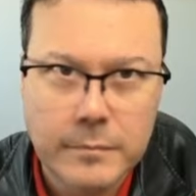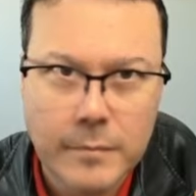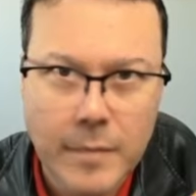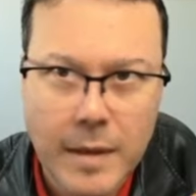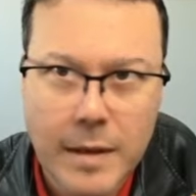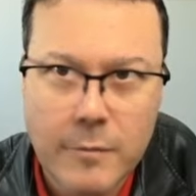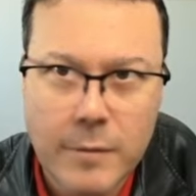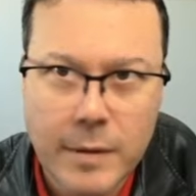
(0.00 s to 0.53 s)

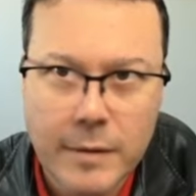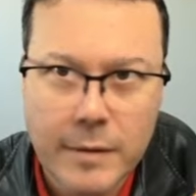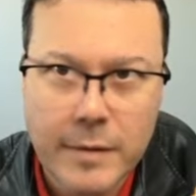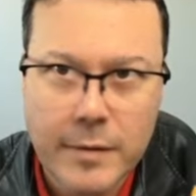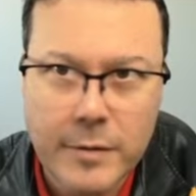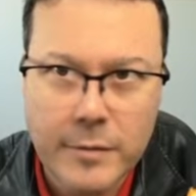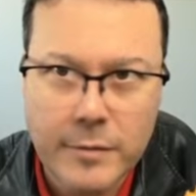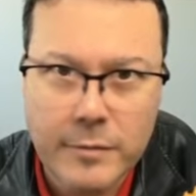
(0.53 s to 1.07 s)
Okay, what are
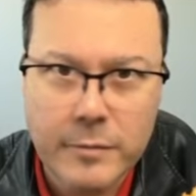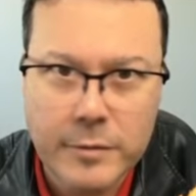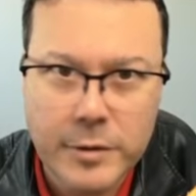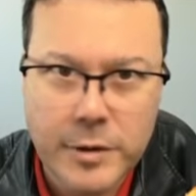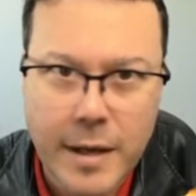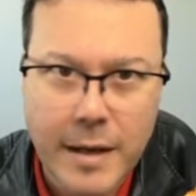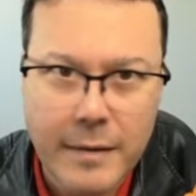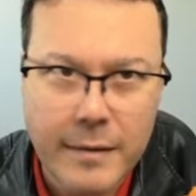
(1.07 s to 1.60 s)
you
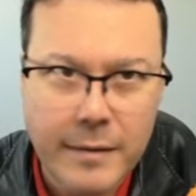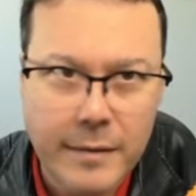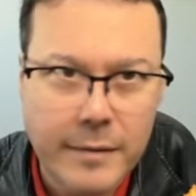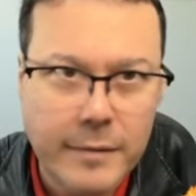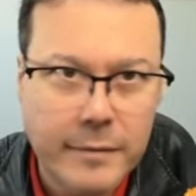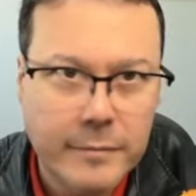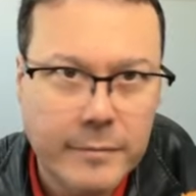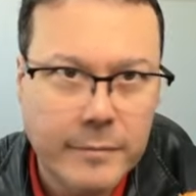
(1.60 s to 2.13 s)
checking
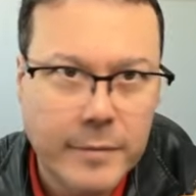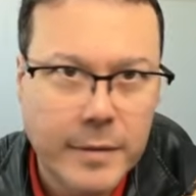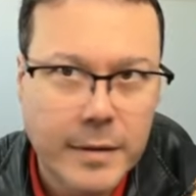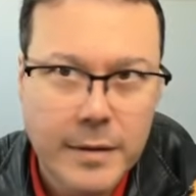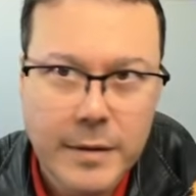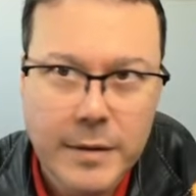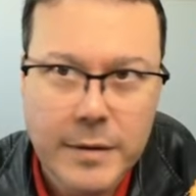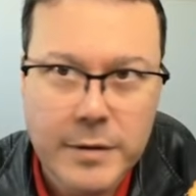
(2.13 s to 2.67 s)
here?
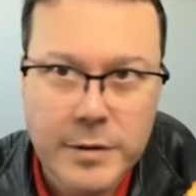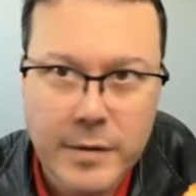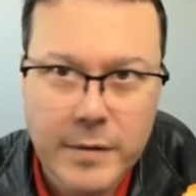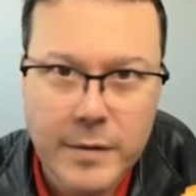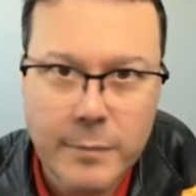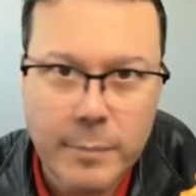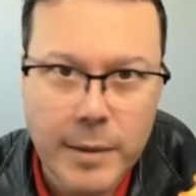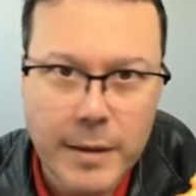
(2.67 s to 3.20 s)

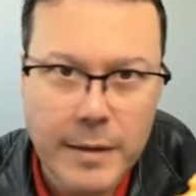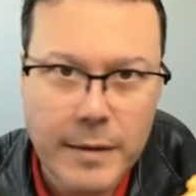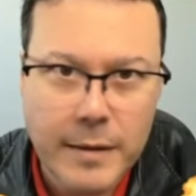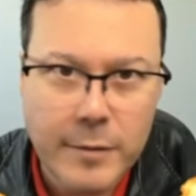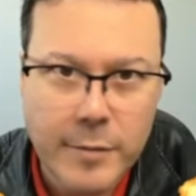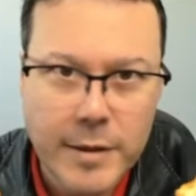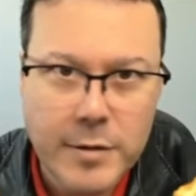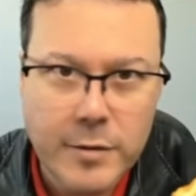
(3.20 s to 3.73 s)
Just play a
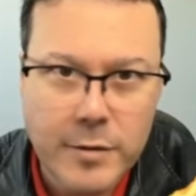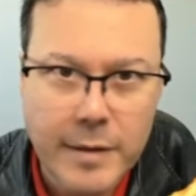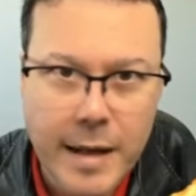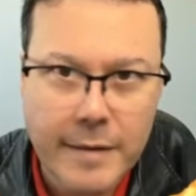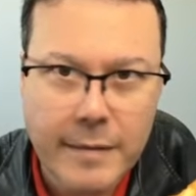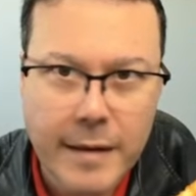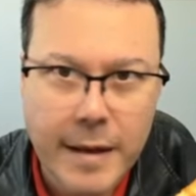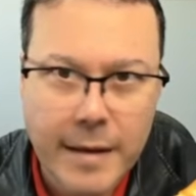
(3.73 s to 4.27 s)
creature
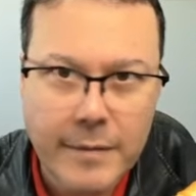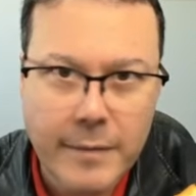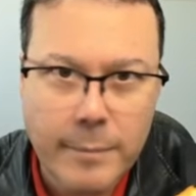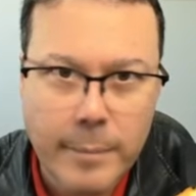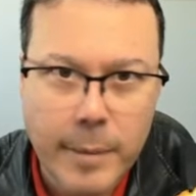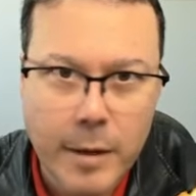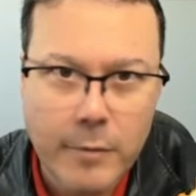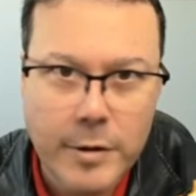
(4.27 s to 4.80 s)
that has
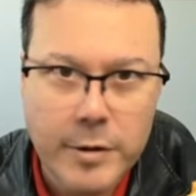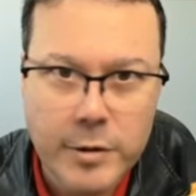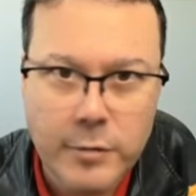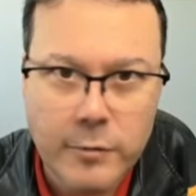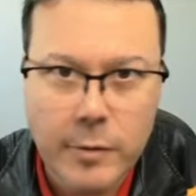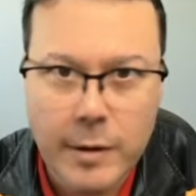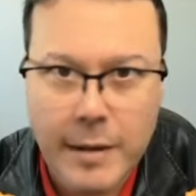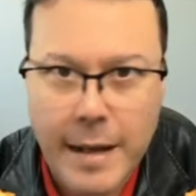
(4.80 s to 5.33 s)
power
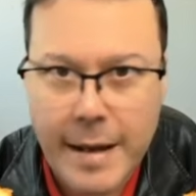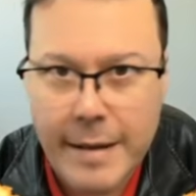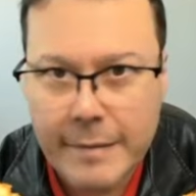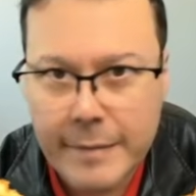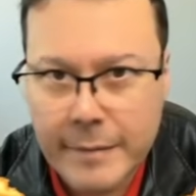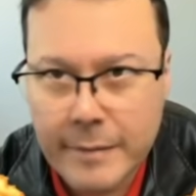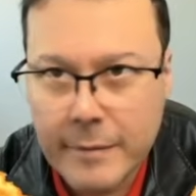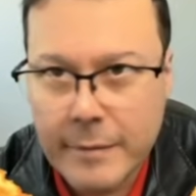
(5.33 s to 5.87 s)
2 or
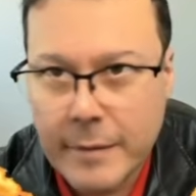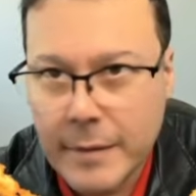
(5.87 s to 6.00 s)
less